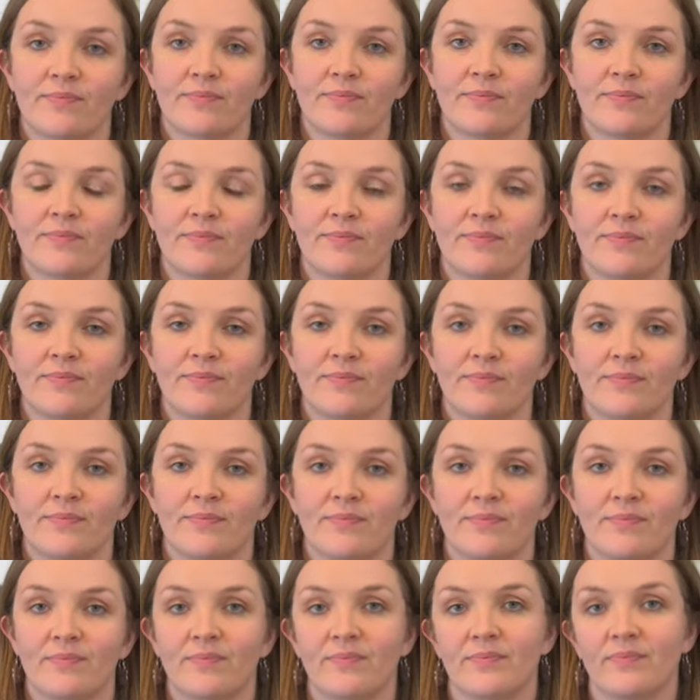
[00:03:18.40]

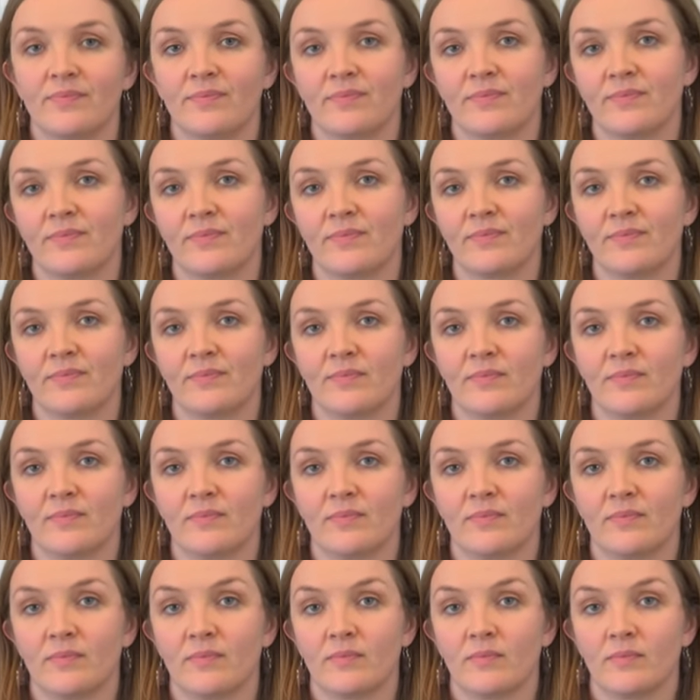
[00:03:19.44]

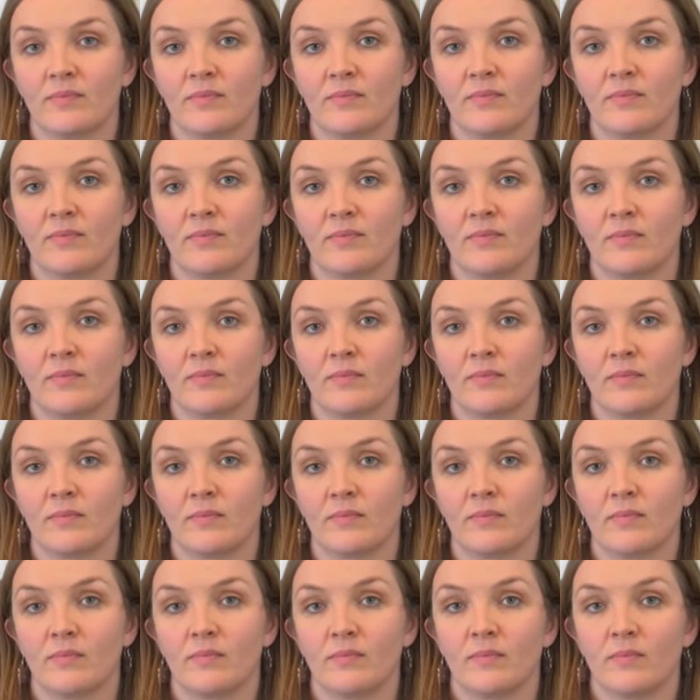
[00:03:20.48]

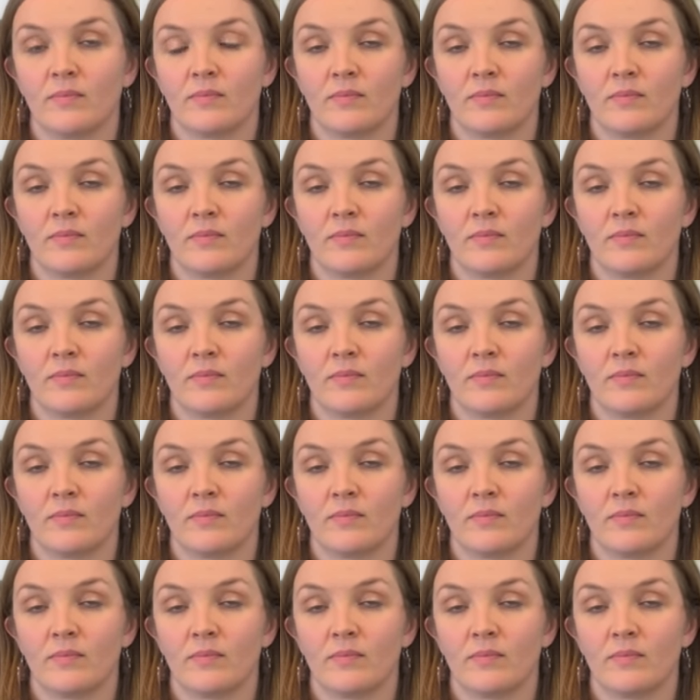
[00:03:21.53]
The person shown says nothing.